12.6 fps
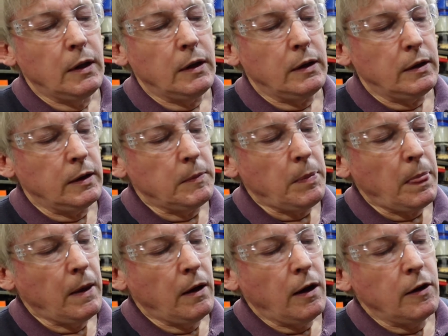
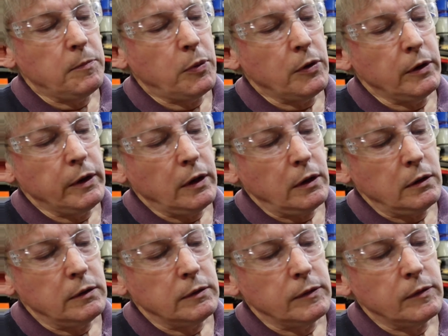I've put a
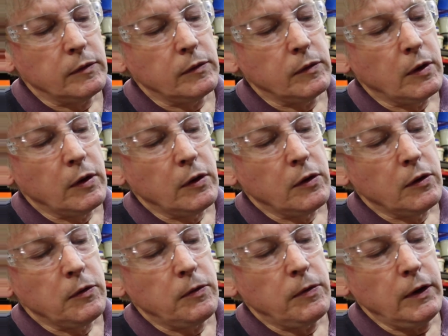little
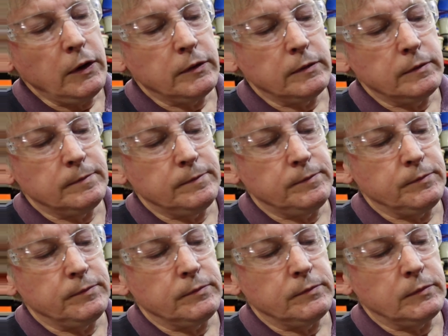fillet,
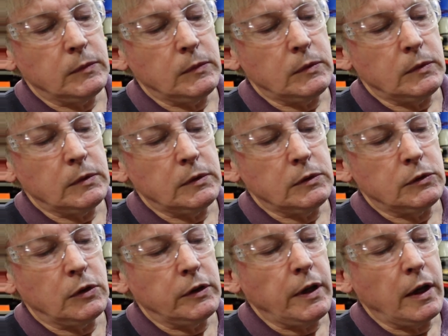
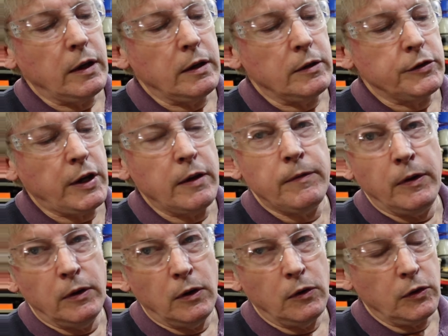
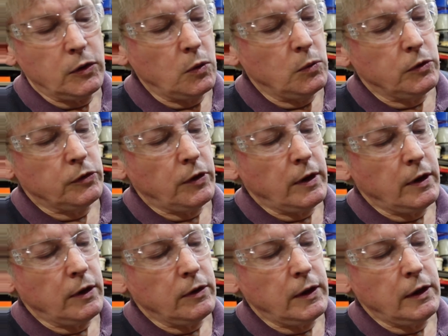chamfer on the corners
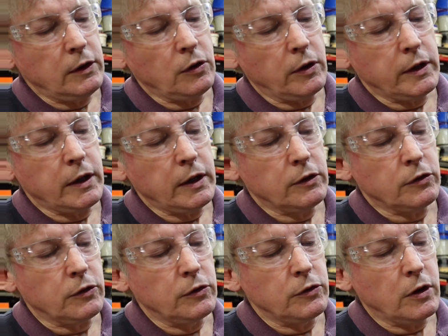there and there, so I can get a
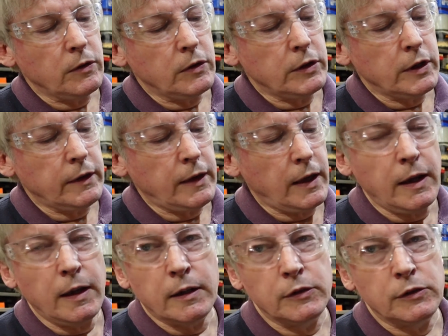screwdriver in to get that
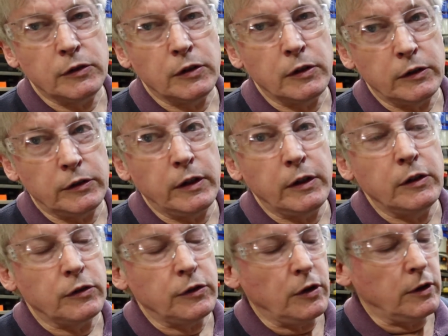out, because it
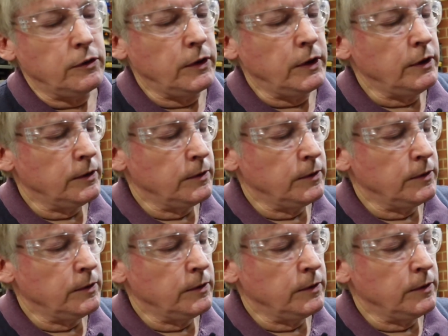is a tight fit.